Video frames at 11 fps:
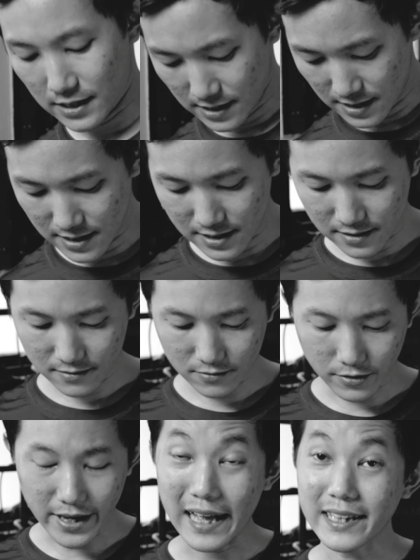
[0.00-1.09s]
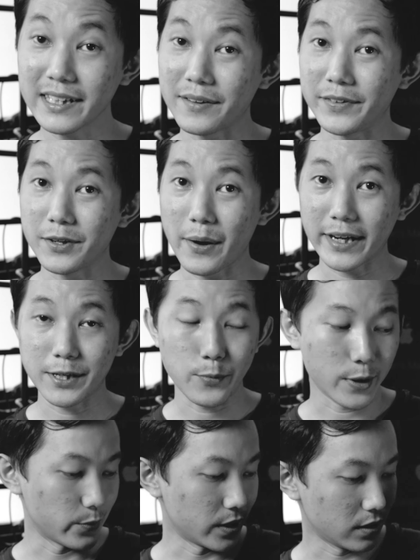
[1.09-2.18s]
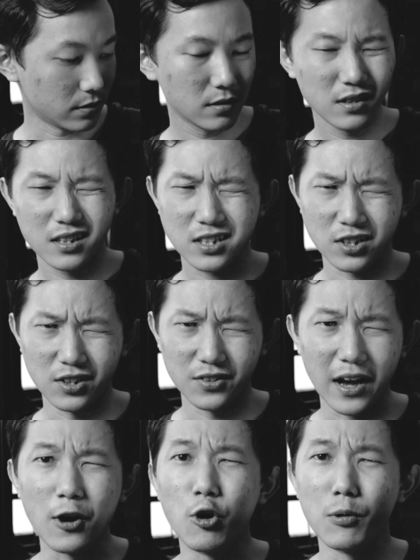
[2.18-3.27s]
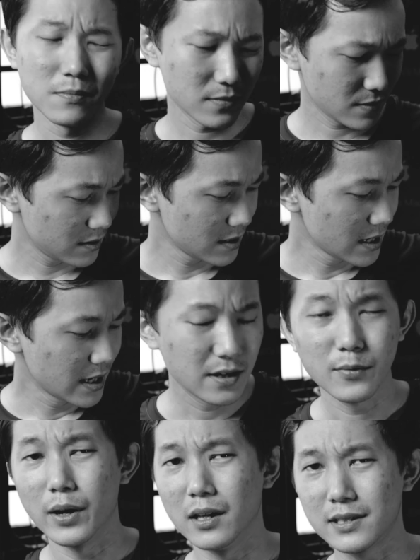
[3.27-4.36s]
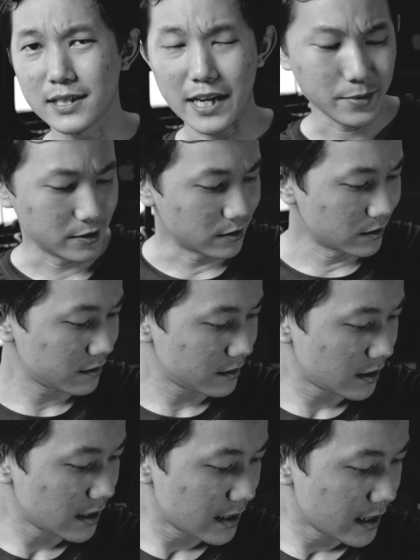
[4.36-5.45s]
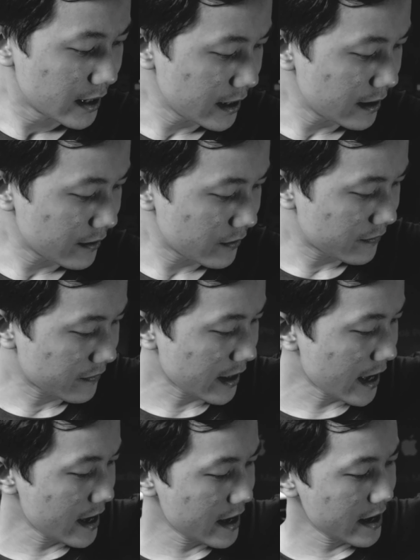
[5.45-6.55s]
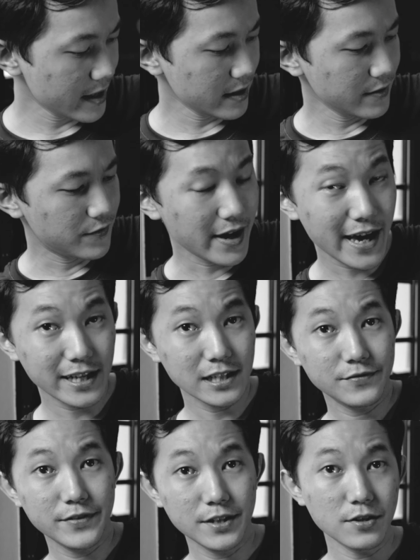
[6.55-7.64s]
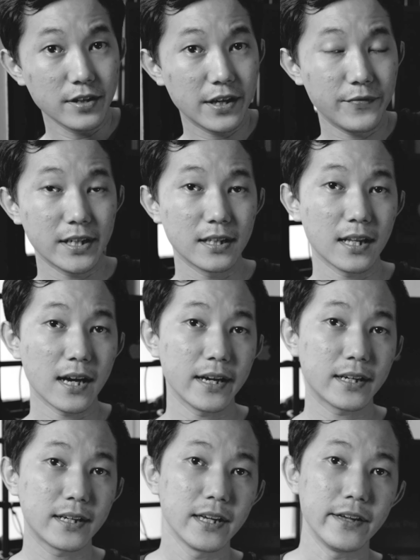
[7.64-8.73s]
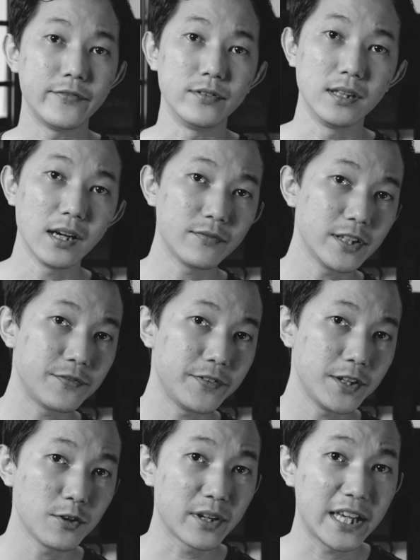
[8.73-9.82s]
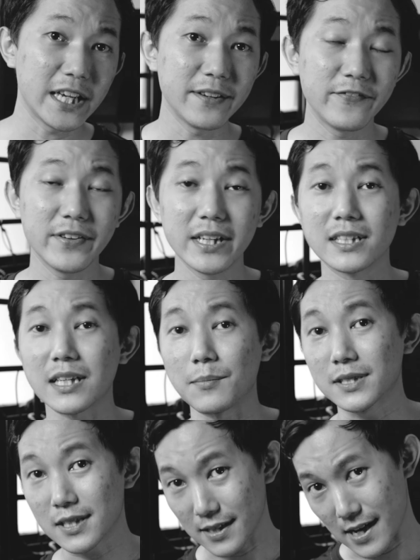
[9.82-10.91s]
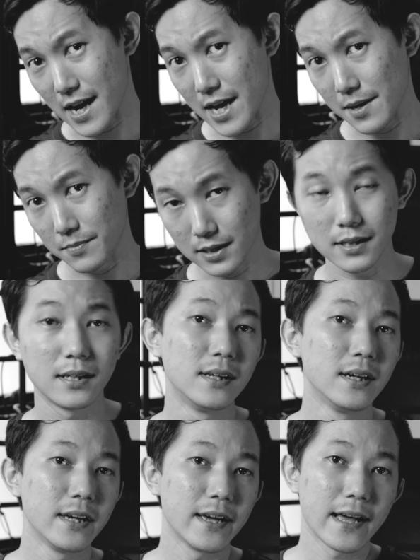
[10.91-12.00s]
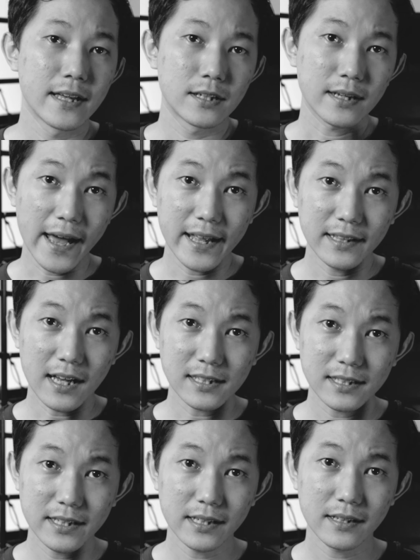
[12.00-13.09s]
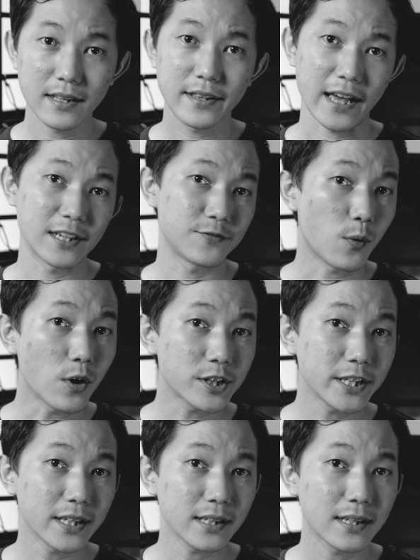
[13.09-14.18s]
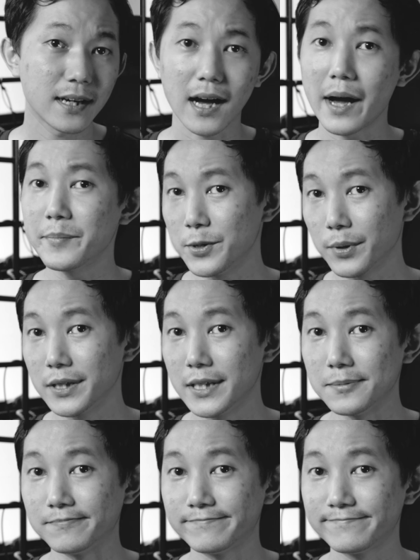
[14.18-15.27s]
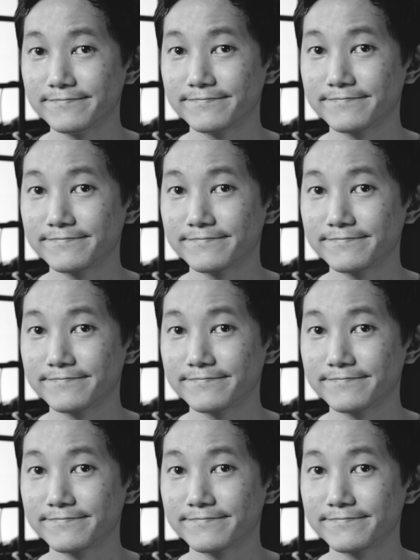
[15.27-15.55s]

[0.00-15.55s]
Yeah, I think the video actually went well. Sort of, I hope. Well, just let me know. And if you hate this video, give it a like. If you love this video, give it a subscribe. And lastly, thanks for watching. I'm Iwan Lim.